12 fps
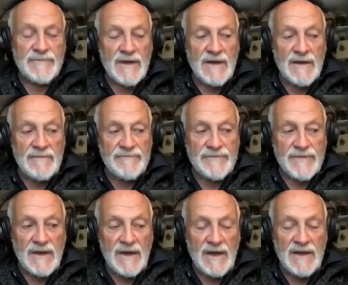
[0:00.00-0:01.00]
and
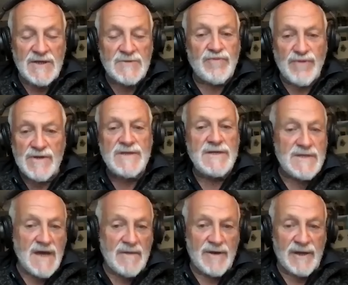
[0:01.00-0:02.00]
it's pretty
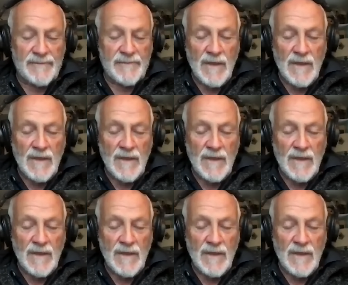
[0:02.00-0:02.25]
damning.